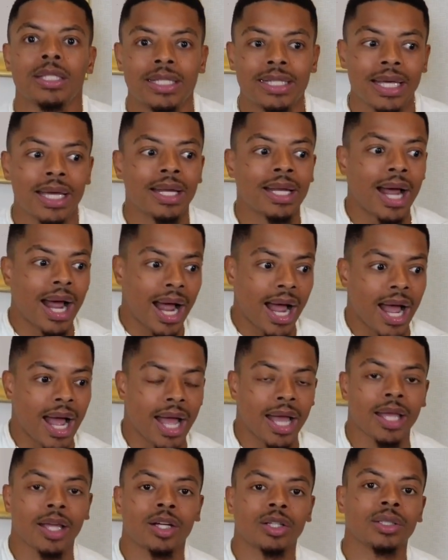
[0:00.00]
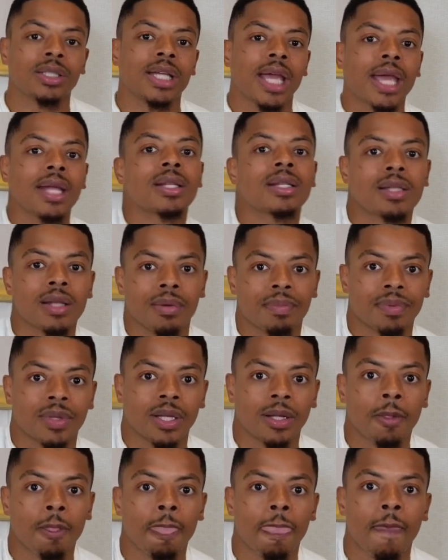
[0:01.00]
Did I create
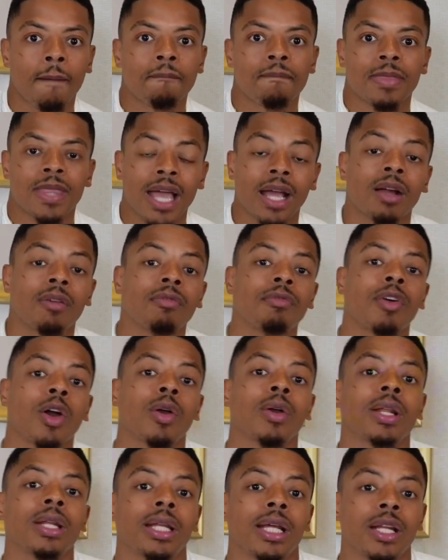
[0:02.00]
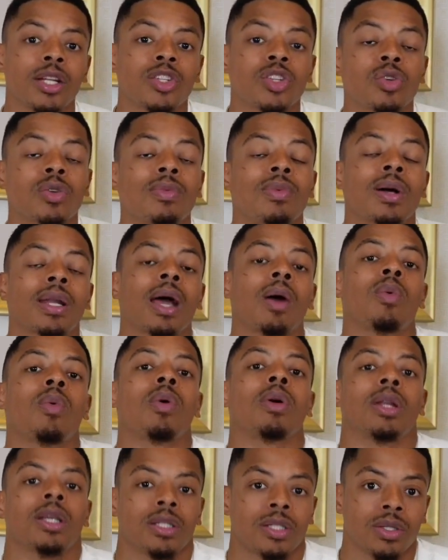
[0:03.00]
something that converted into what I
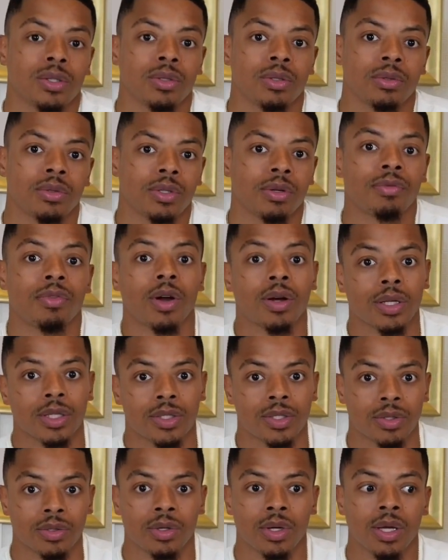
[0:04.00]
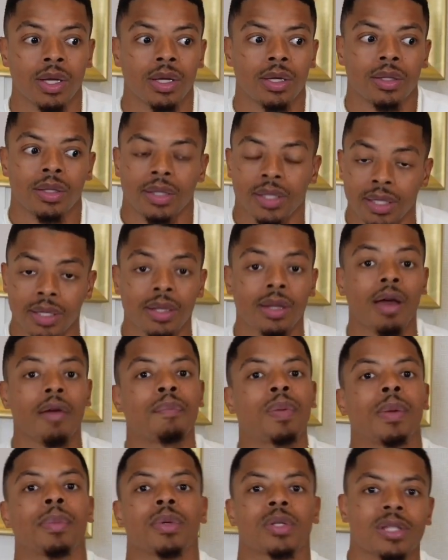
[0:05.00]
wanted to convert it to? Did
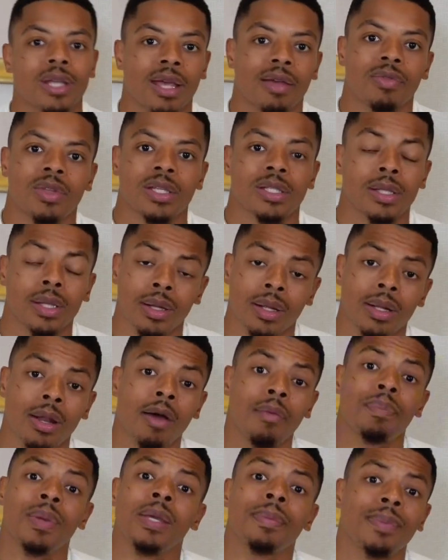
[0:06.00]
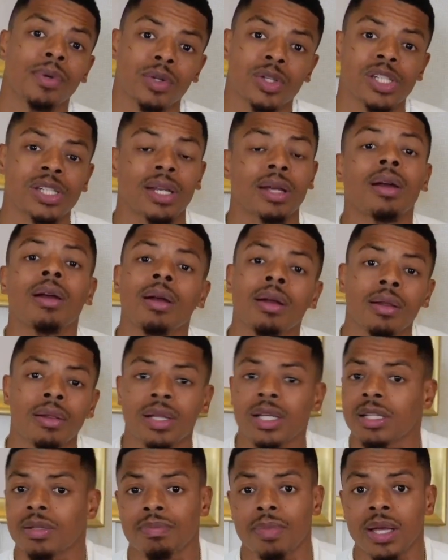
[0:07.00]
enough people say this? Did enough people share
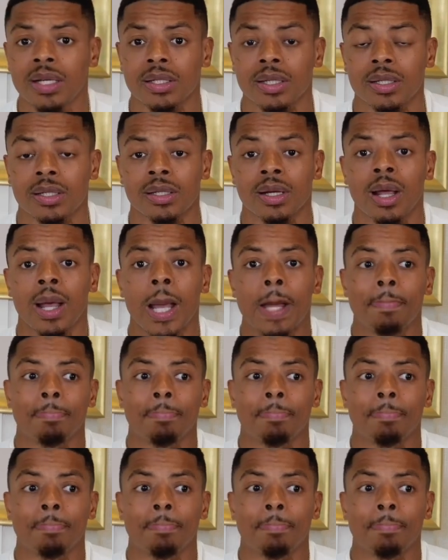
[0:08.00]
this message?